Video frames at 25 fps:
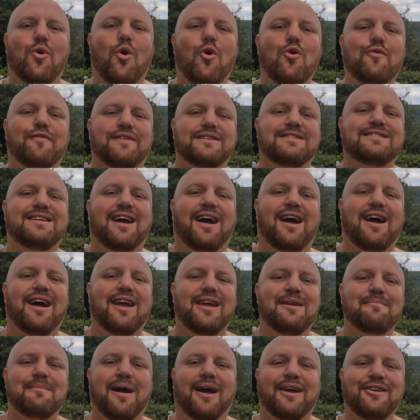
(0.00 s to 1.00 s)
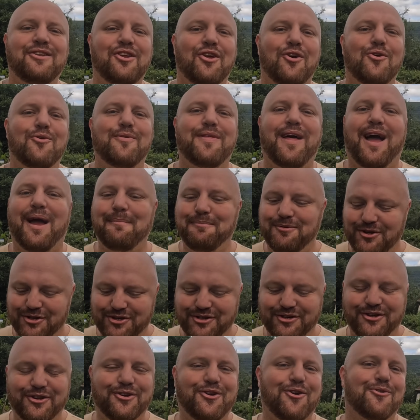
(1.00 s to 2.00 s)
over time, I know that I'm just
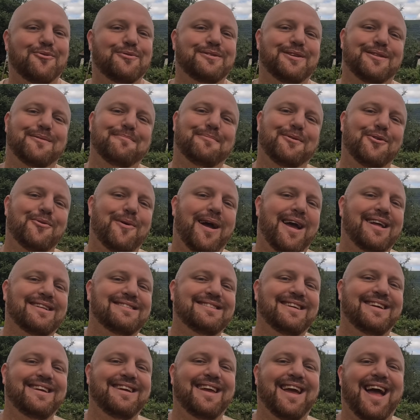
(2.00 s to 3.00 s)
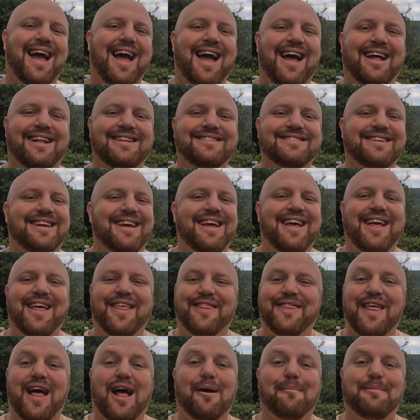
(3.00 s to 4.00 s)
going to go to the Bluetti and
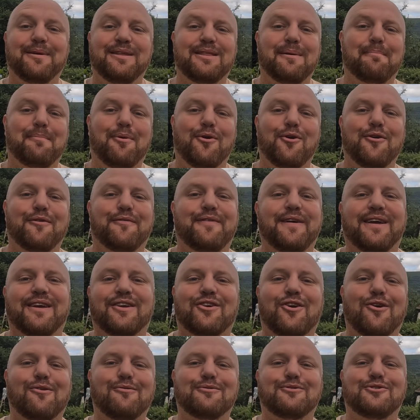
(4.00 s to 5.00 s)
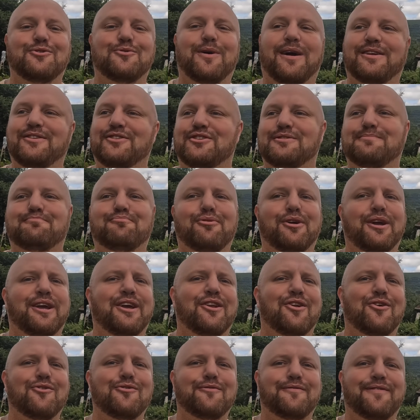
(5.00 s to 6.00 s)
that'll be the perfect go-to. I can just bring
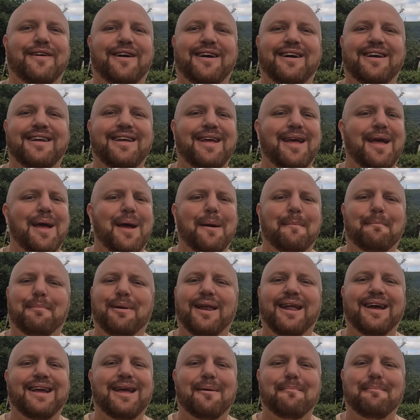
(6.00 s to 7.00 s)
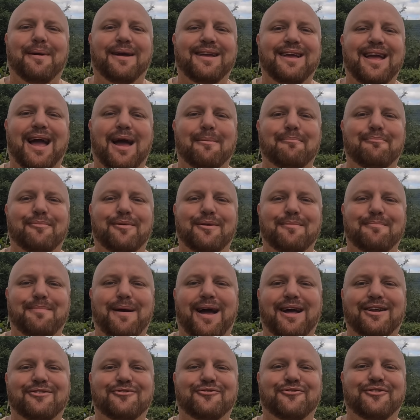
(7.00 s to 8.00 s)
it over, plug up my camera
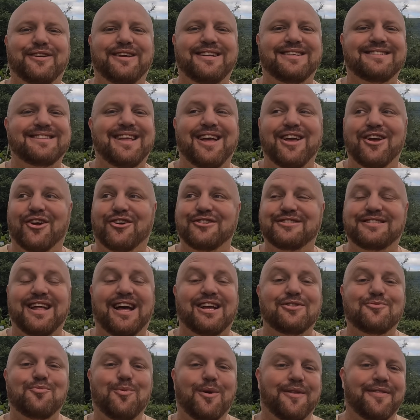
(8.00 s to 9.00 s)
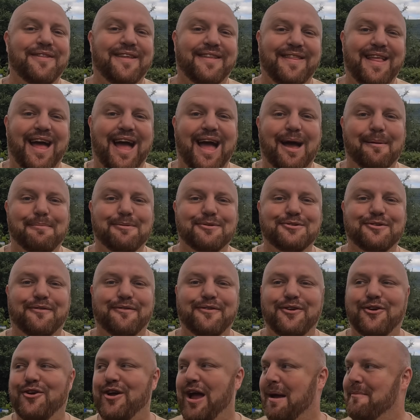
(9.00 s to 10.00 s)
batteries, because that's one thing that happens over
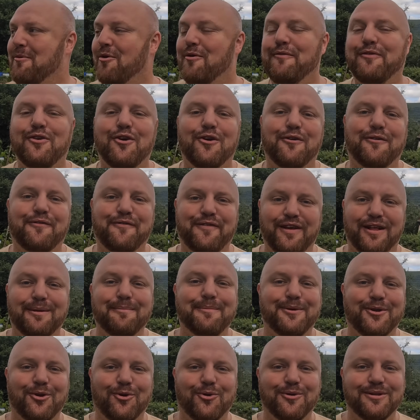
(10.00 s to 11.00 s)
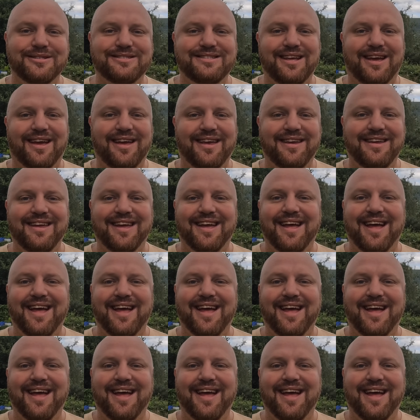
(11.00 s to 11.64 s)
here. I'm over here filming all day